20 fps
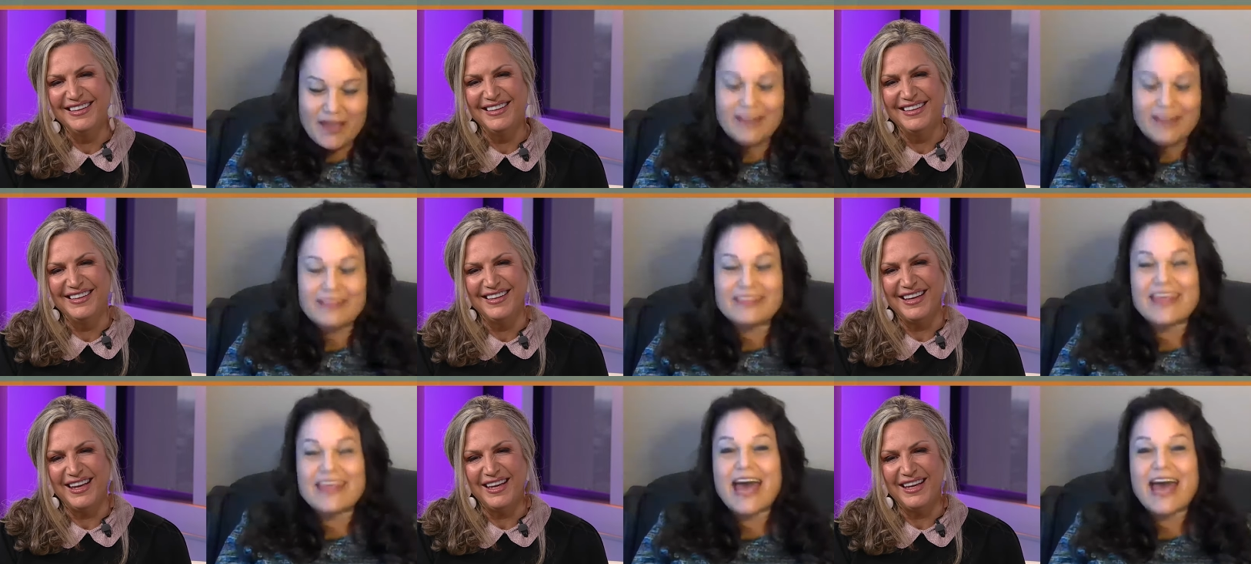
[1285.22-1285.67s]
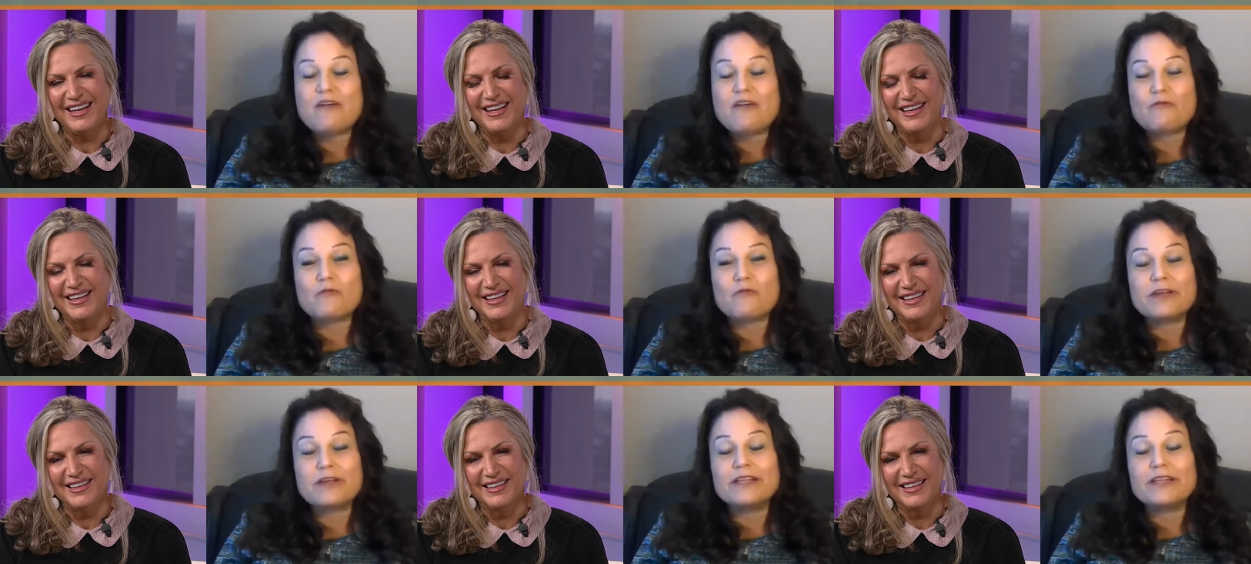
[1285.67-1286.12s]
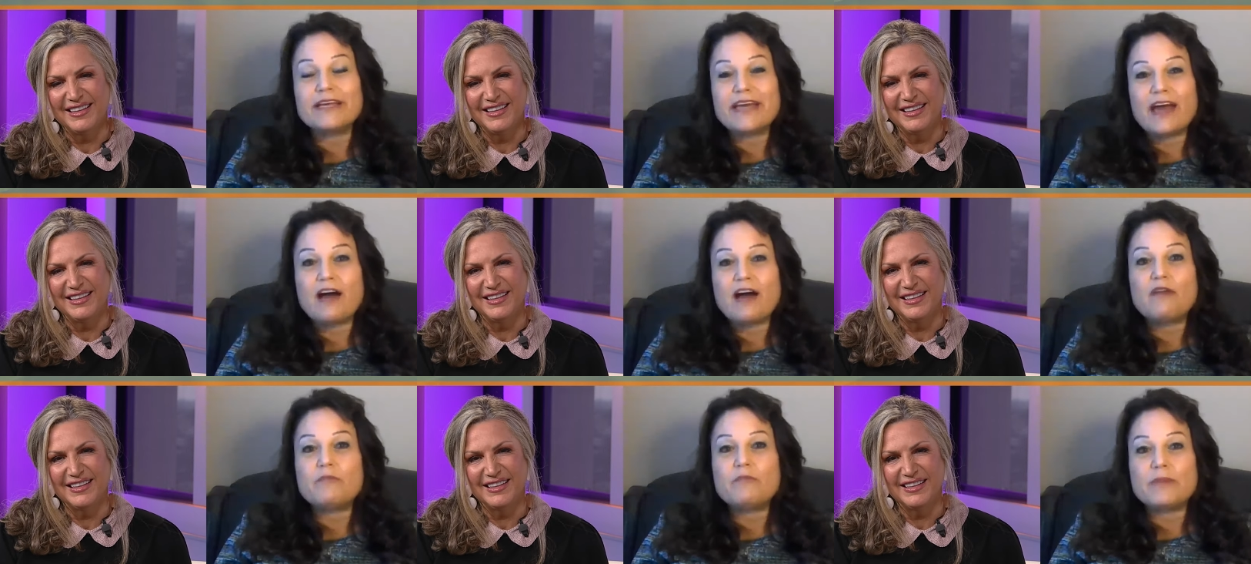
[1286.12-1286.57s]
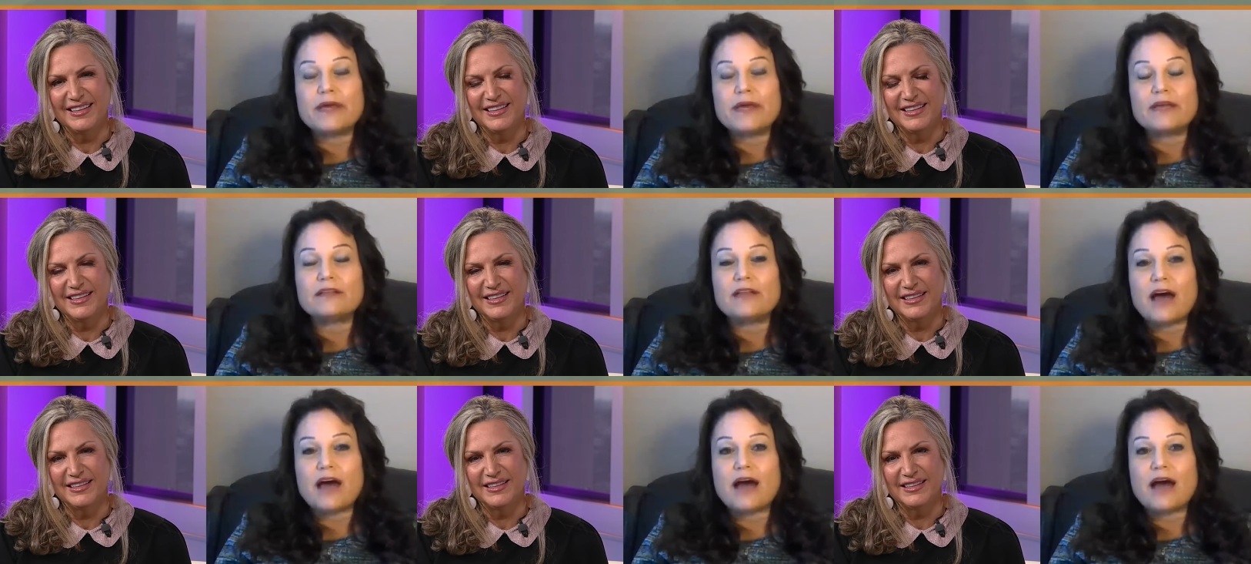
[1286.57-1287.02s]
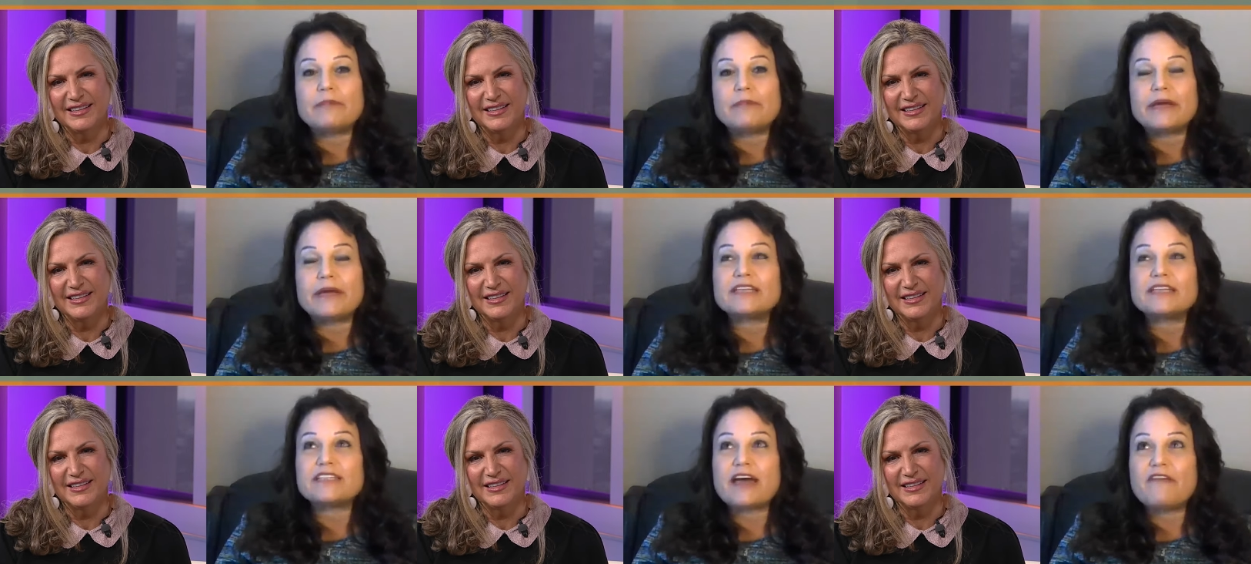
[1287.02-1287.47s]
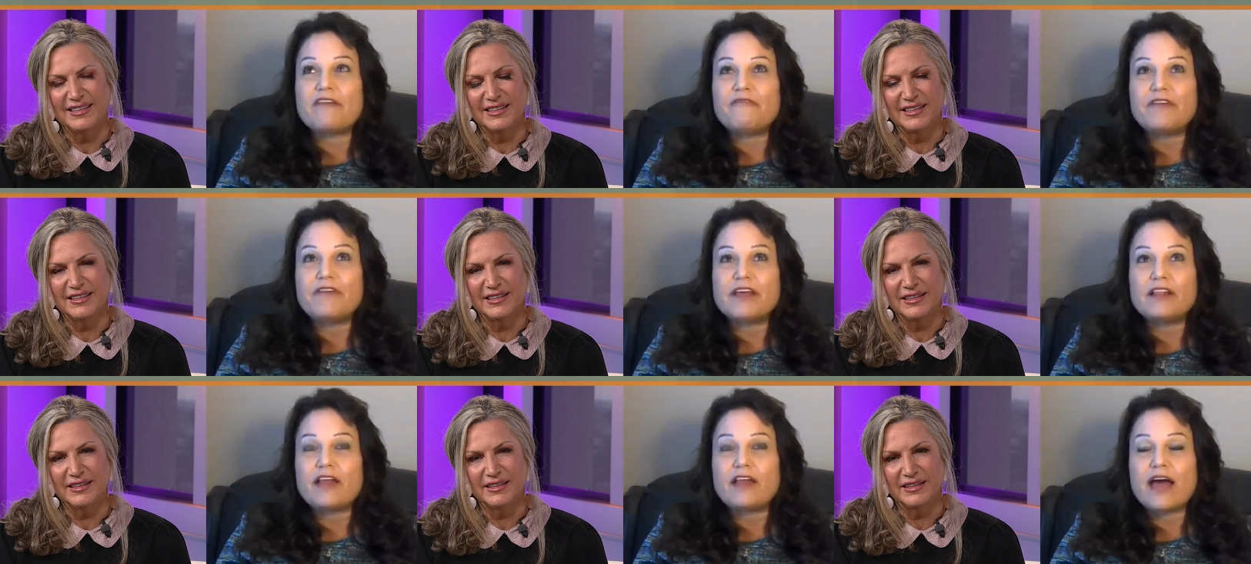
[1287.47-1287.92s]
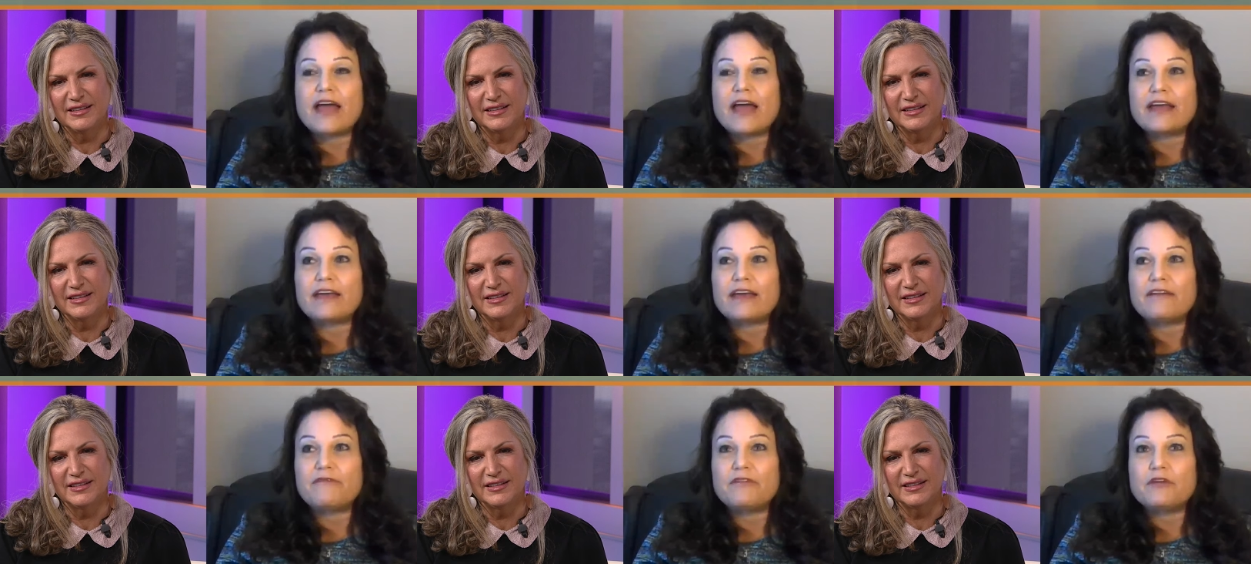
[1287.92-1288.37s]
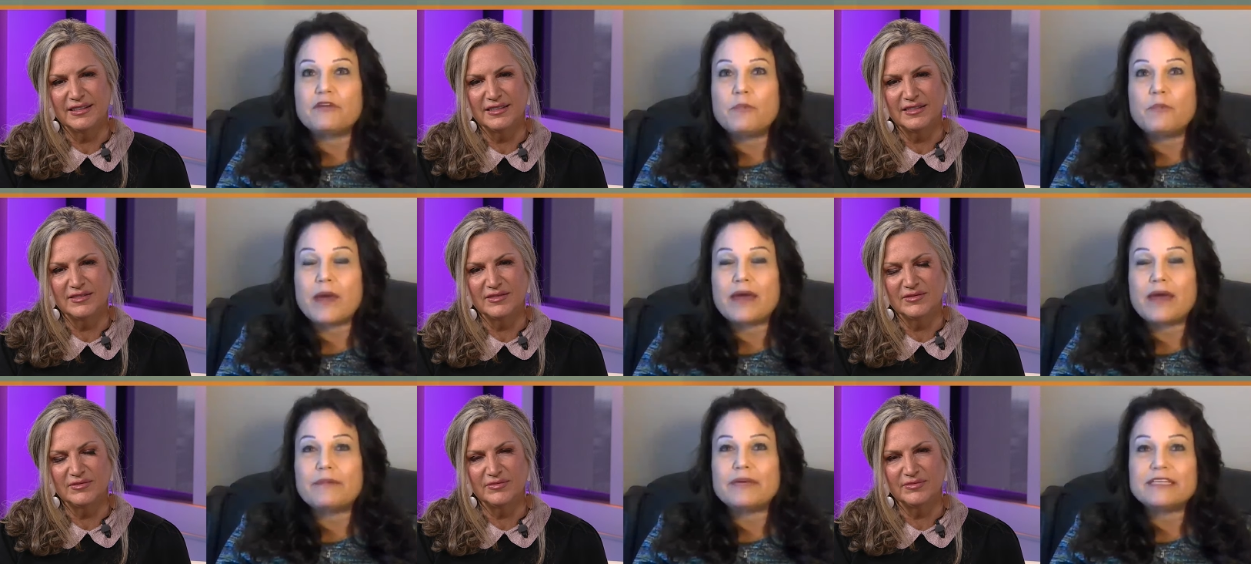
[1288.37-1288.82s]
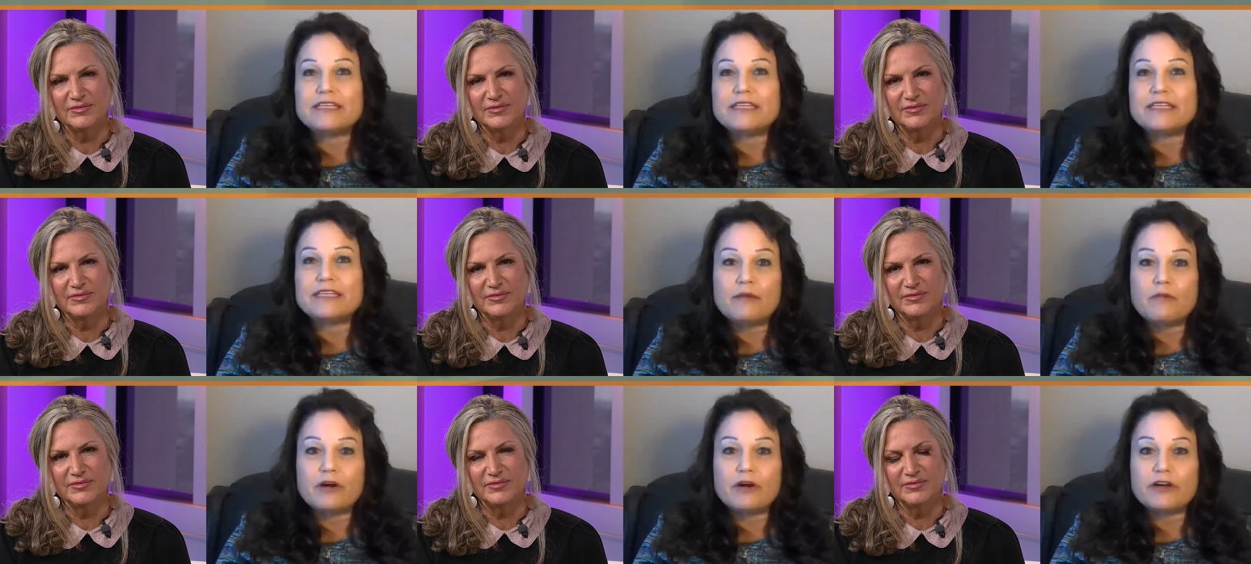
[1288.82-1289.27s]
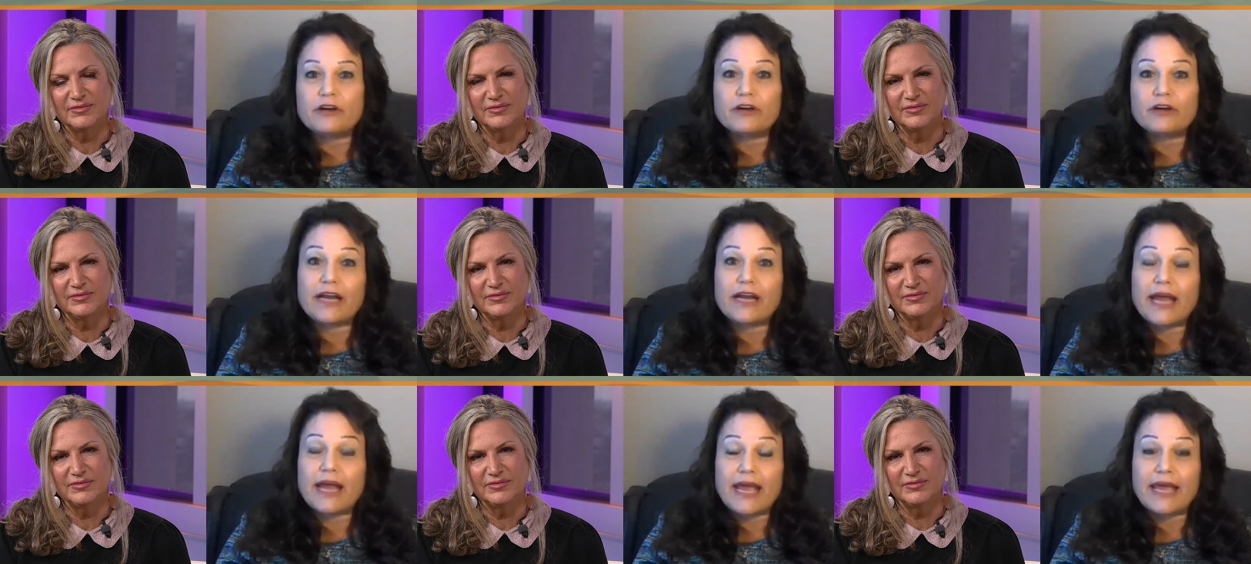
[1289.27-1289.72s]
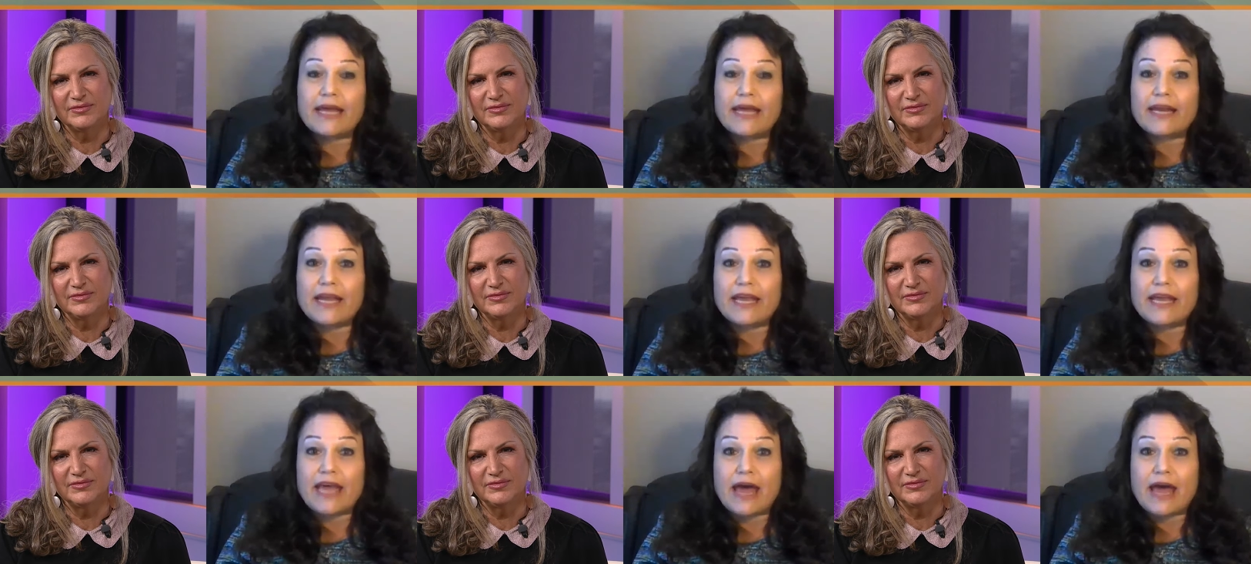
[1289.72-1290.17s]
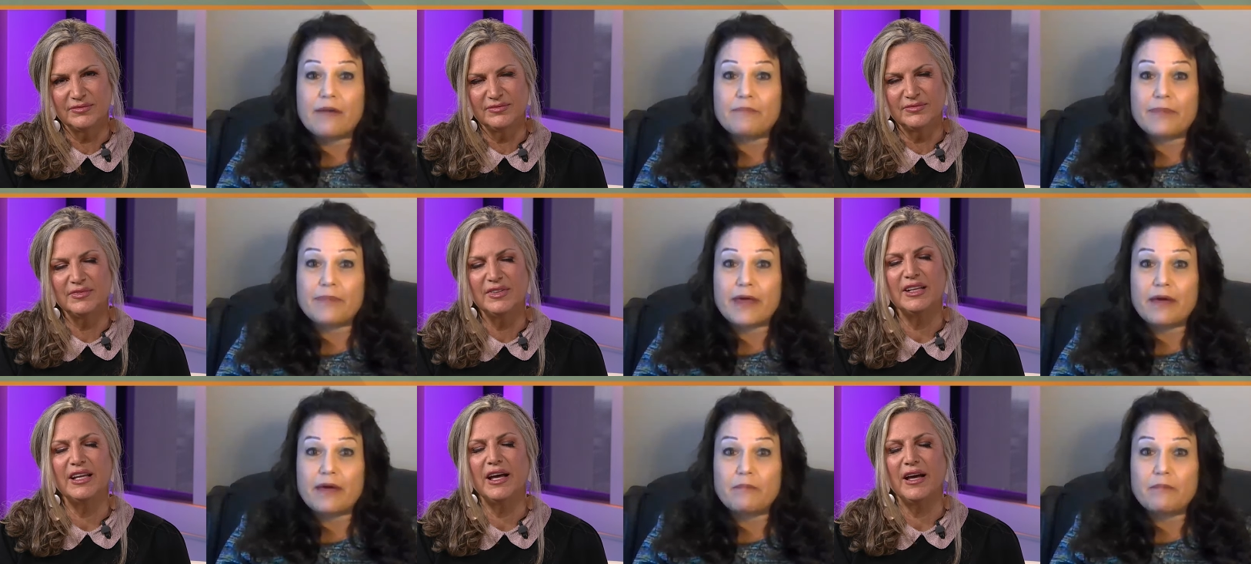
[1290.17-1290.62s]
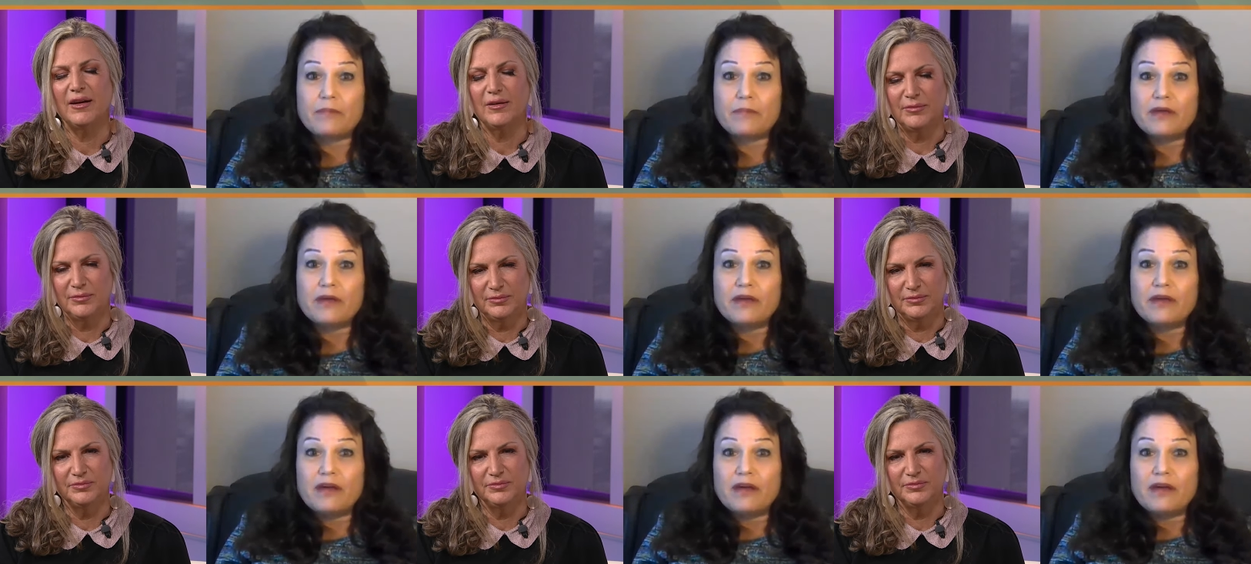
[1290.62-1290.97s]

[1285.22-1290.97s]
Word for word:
Speaker 1: It, that really helped me a lot, because I feel like if you baby someone, you're going to handicap them.